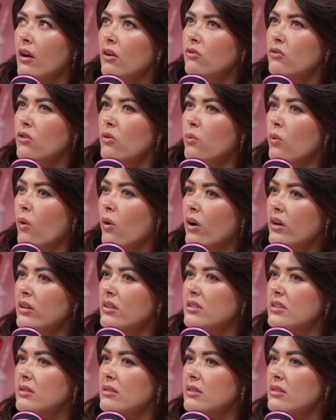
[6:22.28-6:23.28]

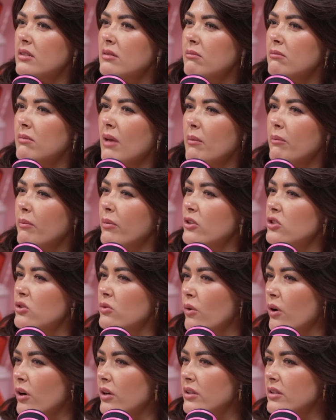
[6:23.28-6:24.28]
members
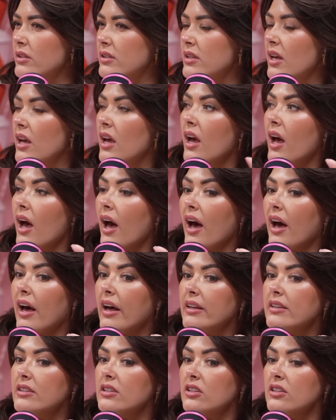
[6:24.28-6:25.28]
rewards.
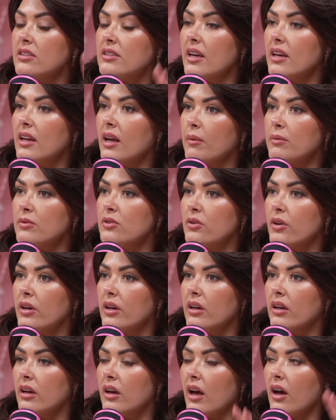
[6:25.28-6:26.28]
And you sign up to
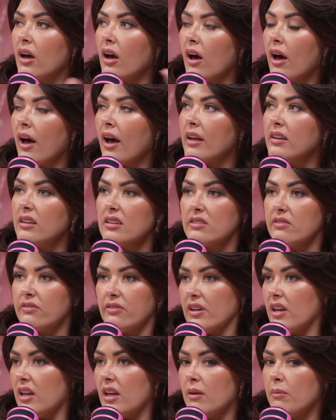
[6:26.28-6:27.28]
it and it's
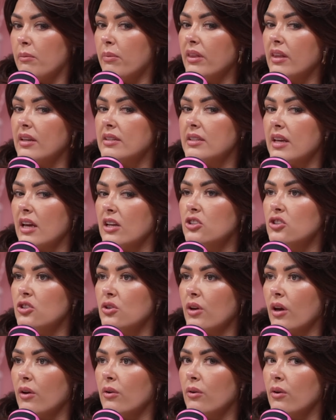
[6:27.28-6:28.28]
free, but they send you
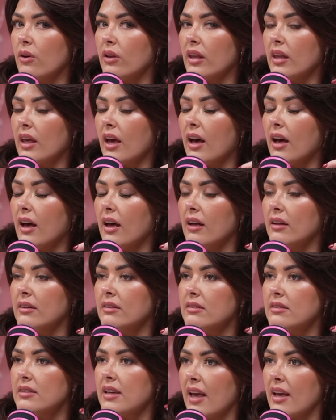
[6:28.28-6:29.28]
out like a
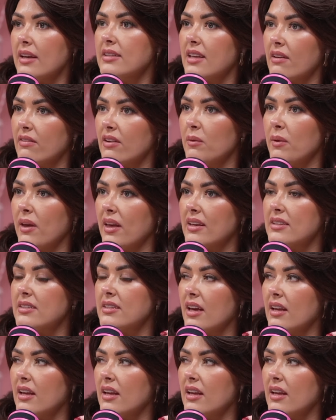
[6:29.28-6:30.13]
text every week saying,